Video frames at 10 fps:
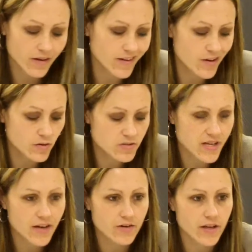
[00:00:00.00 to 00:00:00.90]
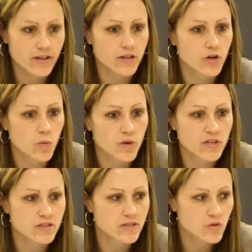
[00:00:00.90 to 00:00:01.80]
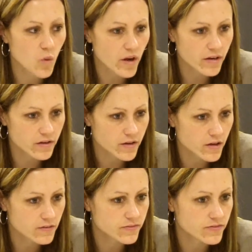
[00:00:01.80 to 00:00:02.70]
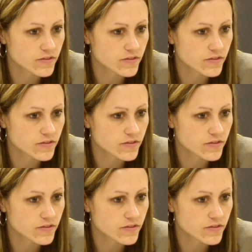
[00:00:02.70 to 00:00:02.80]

And, you know, Saturday, like, nobody did quite enough